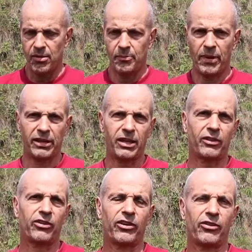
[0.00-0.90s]
but
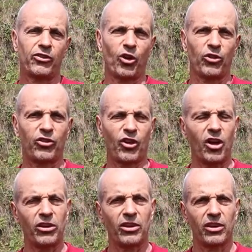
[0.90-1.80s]
it's in
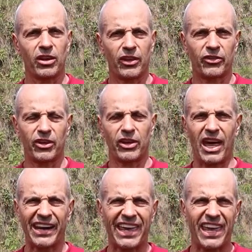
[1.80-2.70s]
Sonson, it's in
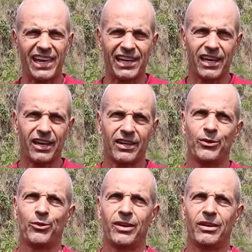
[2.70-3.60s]
Argelia.
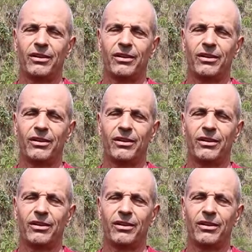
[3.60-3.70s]
And we,